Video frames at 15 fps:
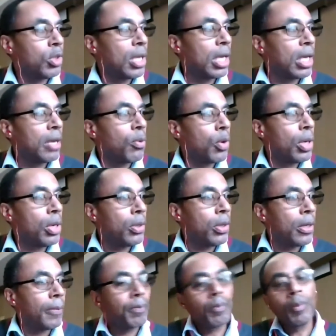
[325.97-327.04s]
You say good morning to
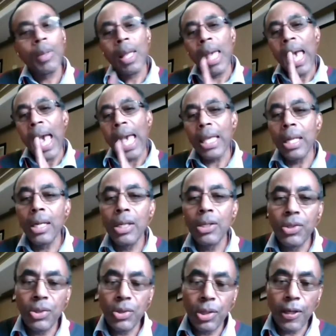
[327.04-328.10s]
them and you
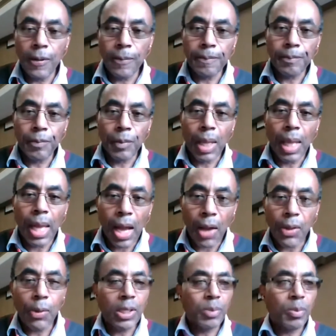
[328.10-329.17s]
listen to them,
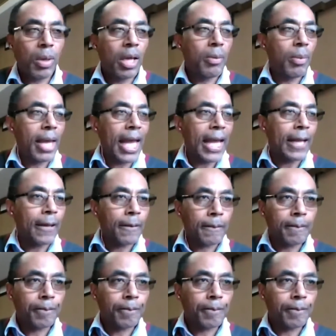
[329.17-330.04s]
how they respond back.